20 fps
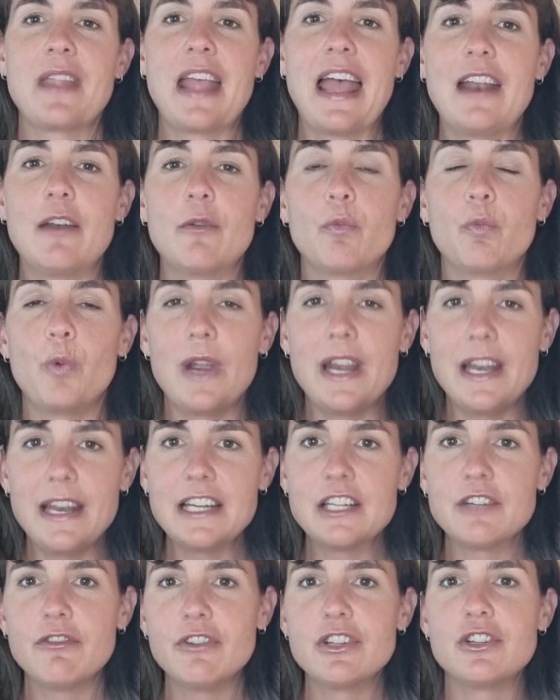And we
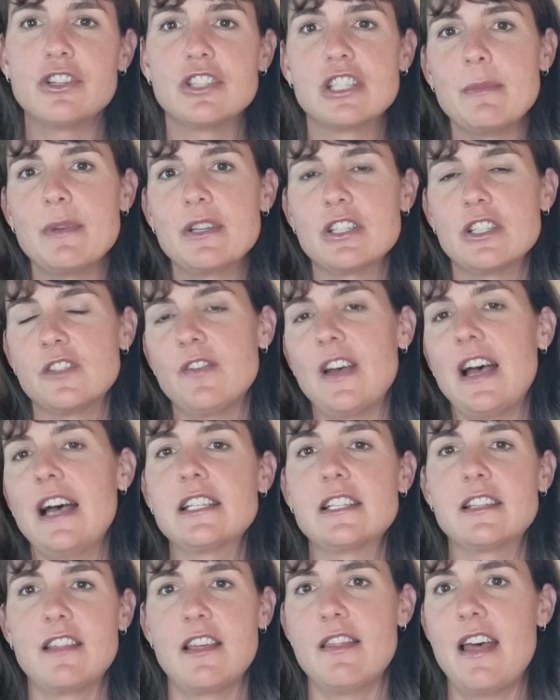need to reduce emissions
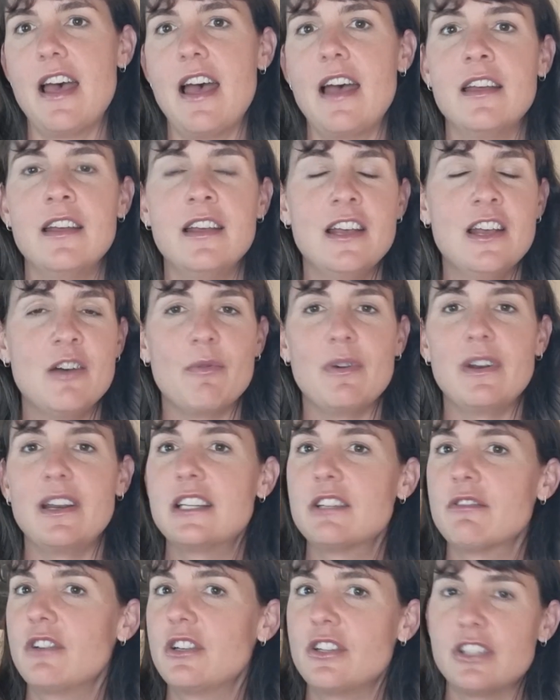faster than that. We
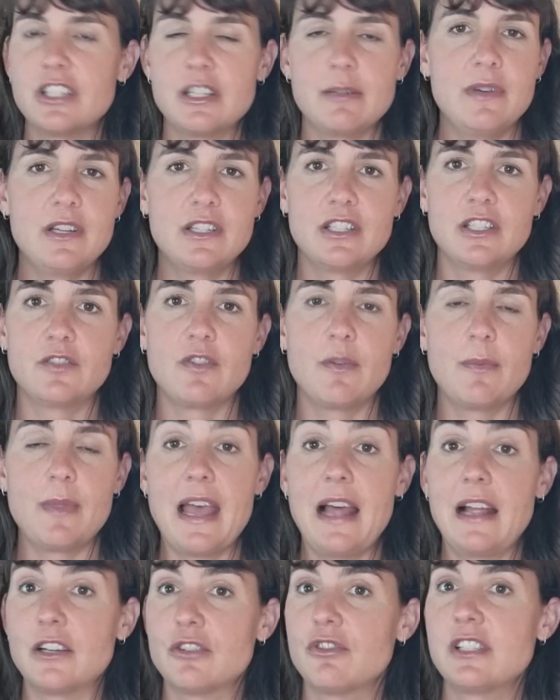need to reduce emissions from
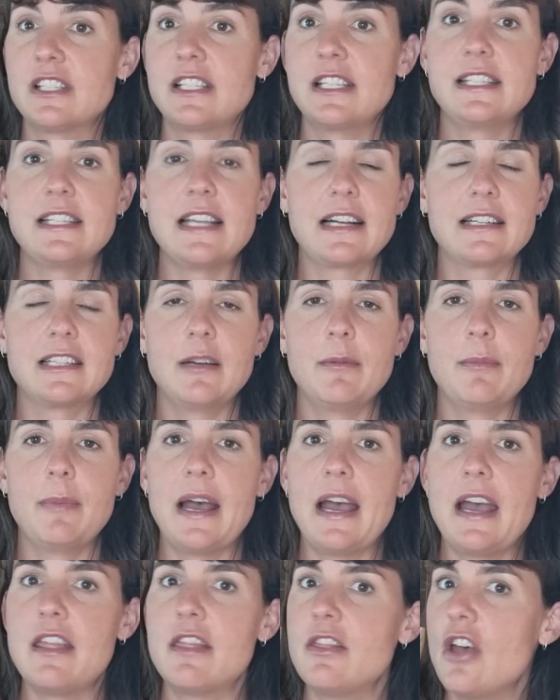the electricity sector
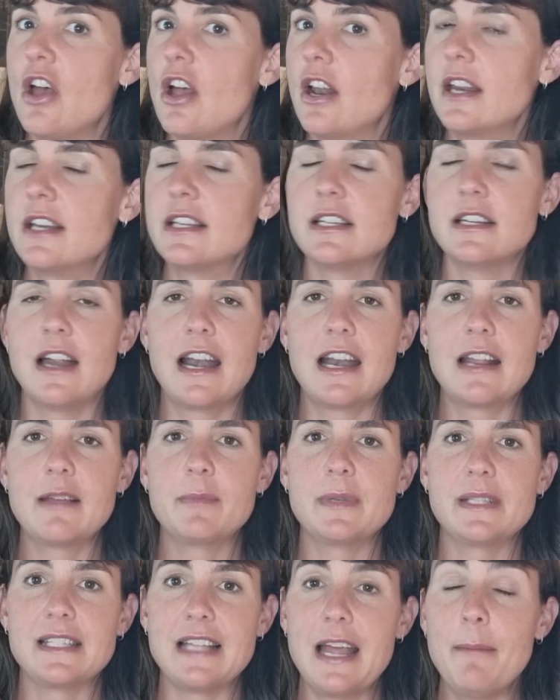by 30 to
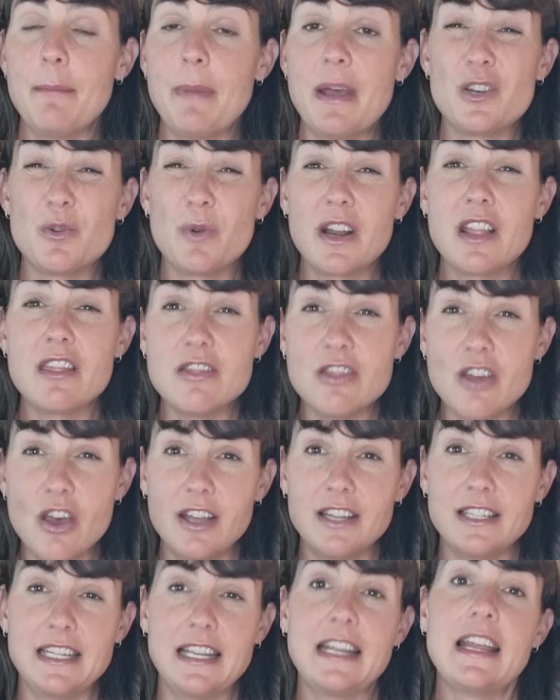90% by
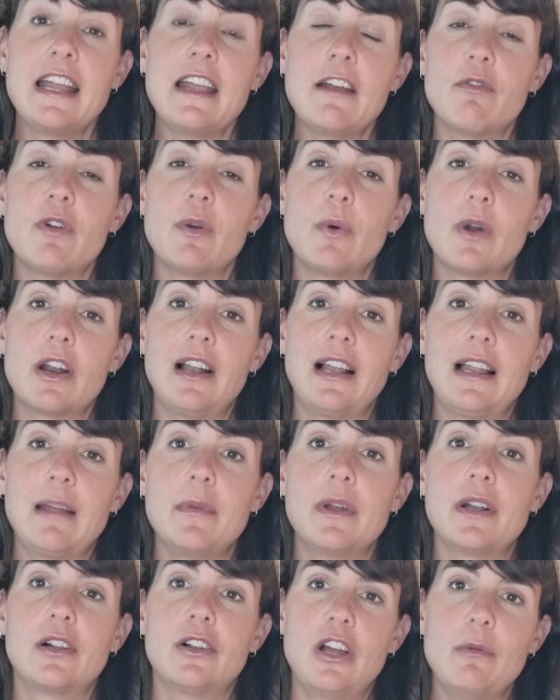2030 if we want to
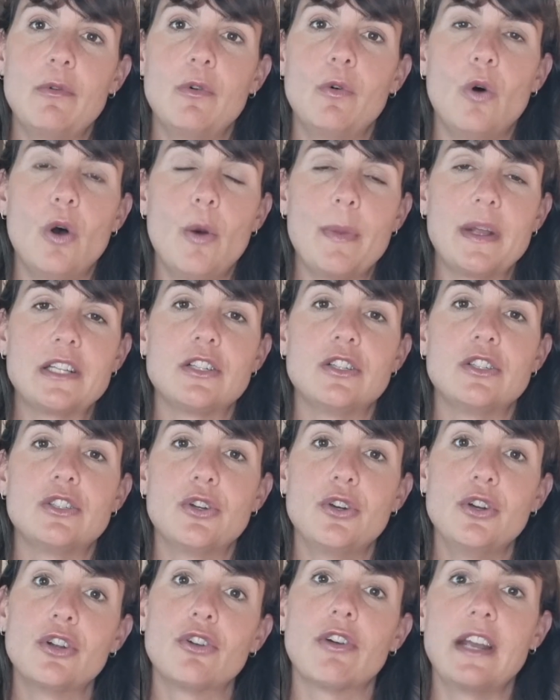limit global warming to
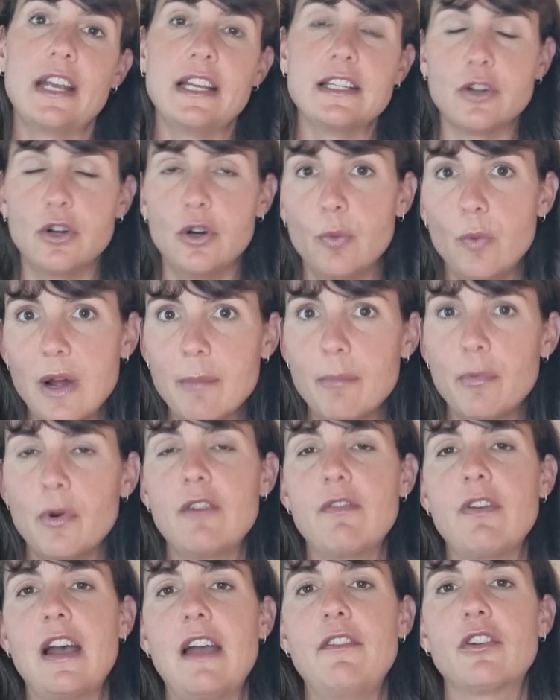2 degrees or
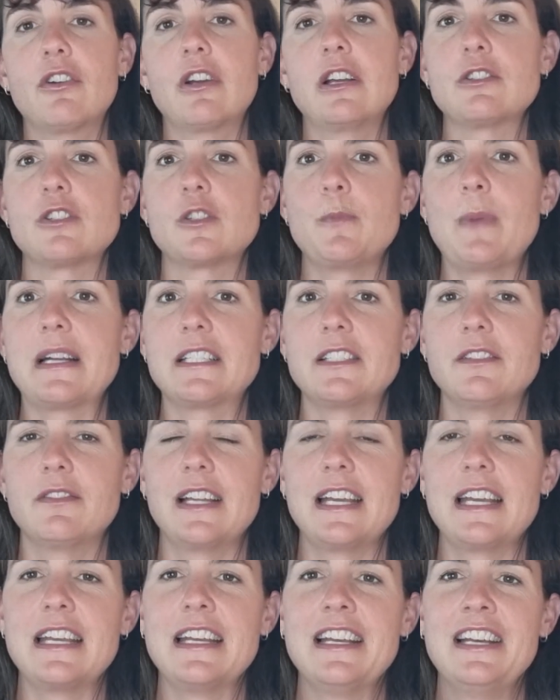1.5 degrees
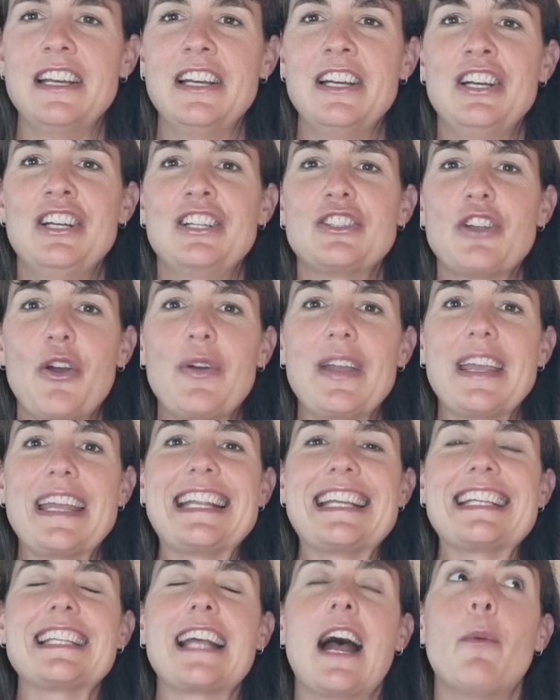respectively. So
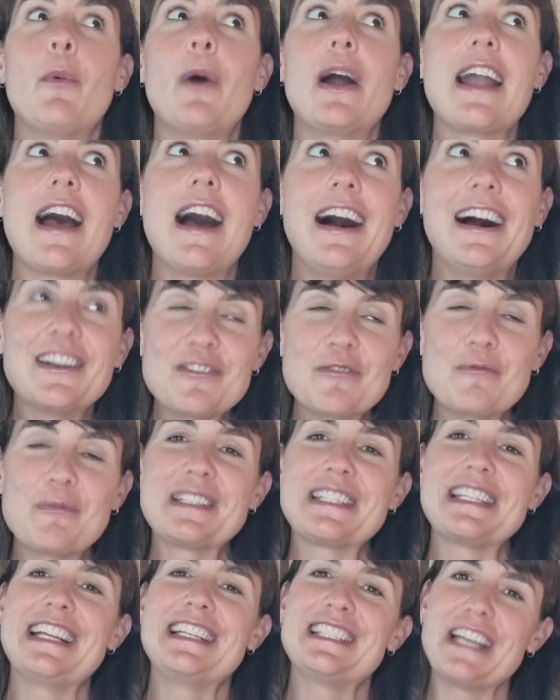it is
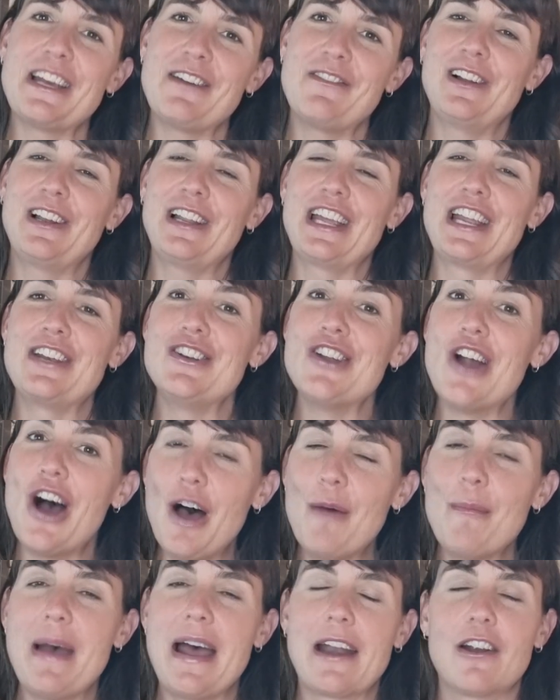100% definitely
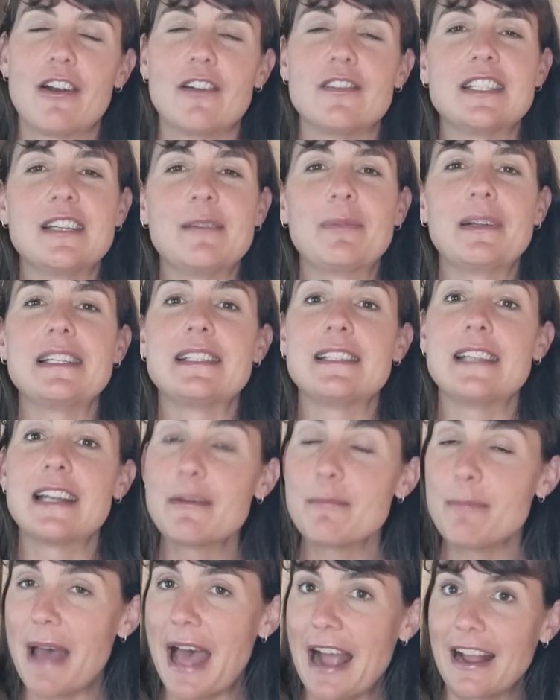not a matter of simply
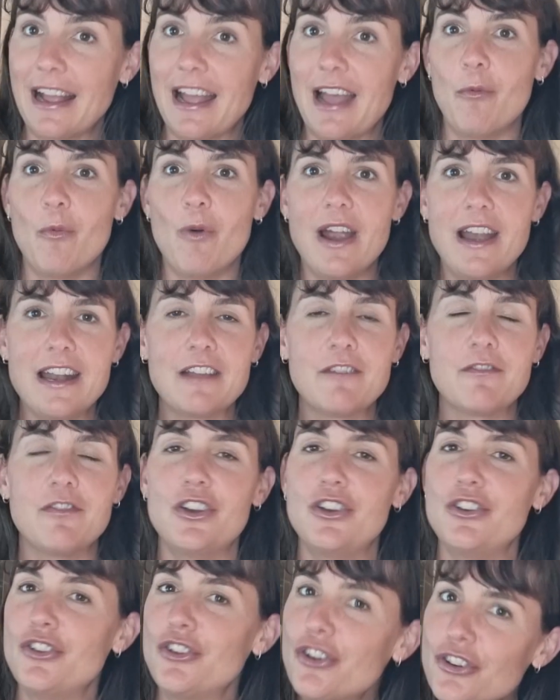sitting back and waiting for
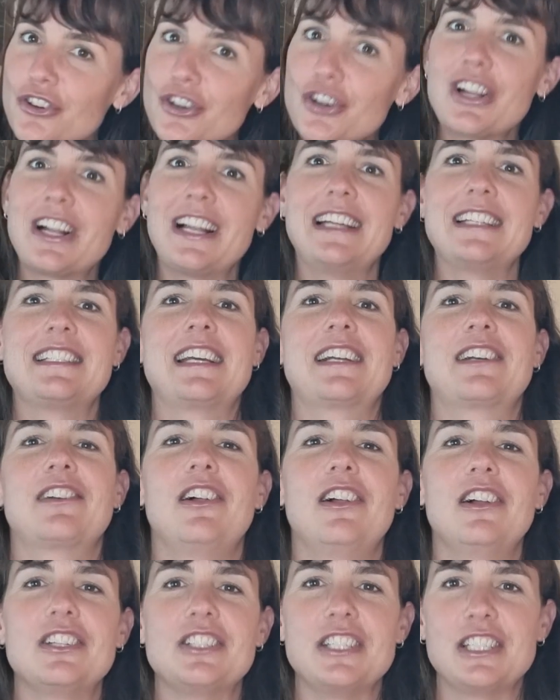new nuclear
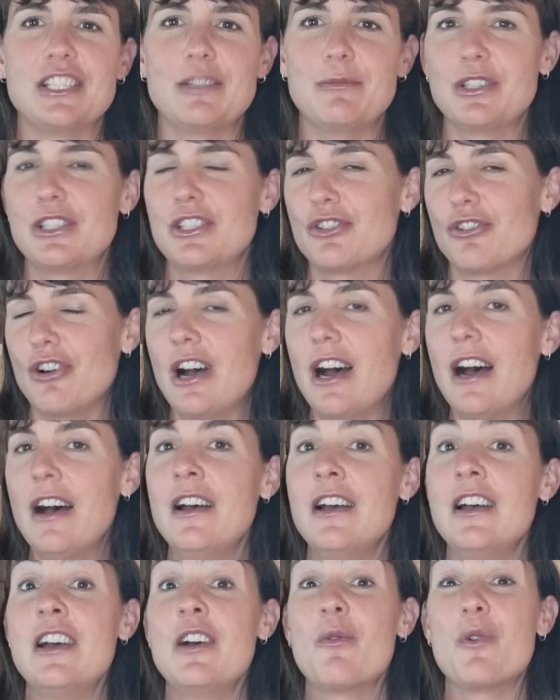technology to mature
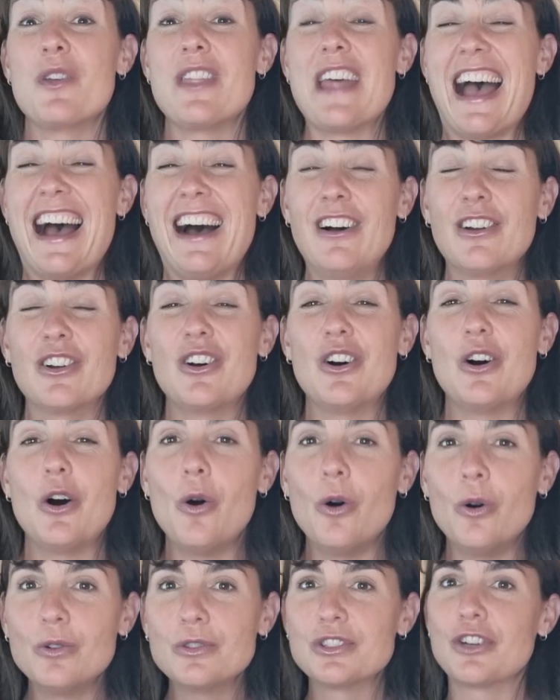without
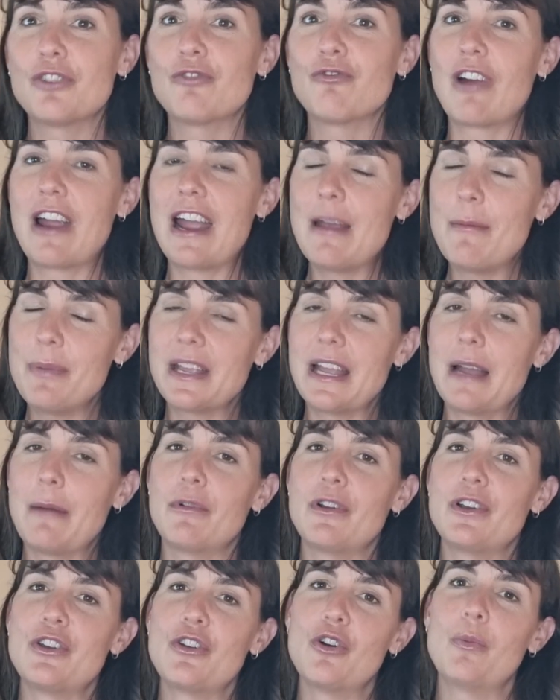also ramping up
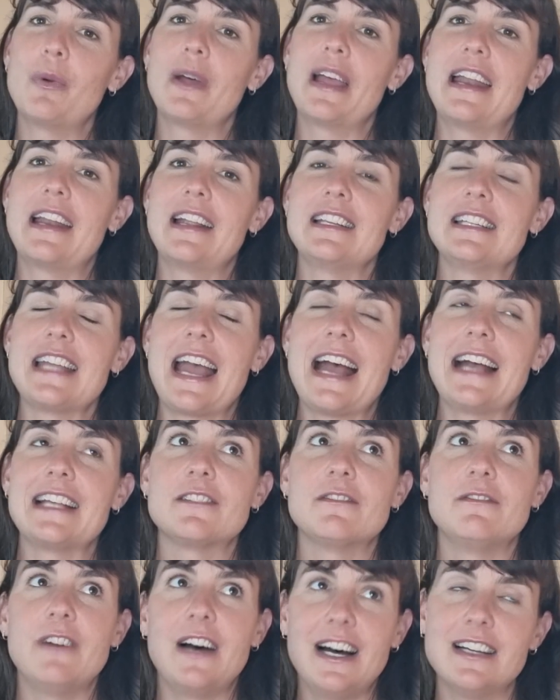renewable energy
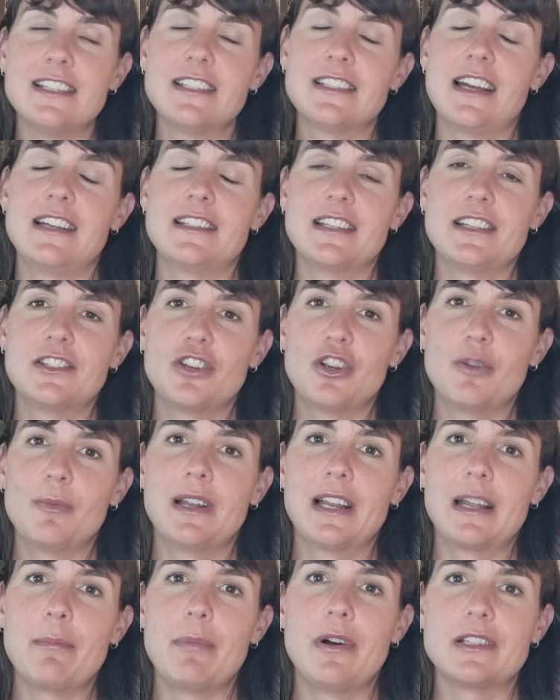as fast as is
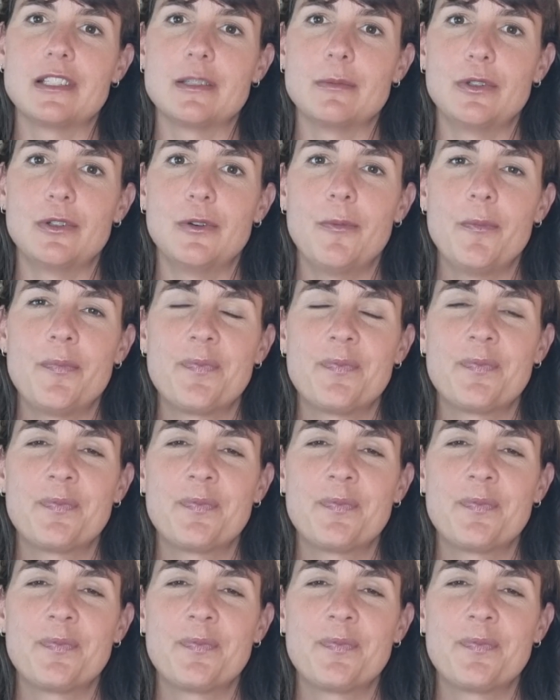humanly possible.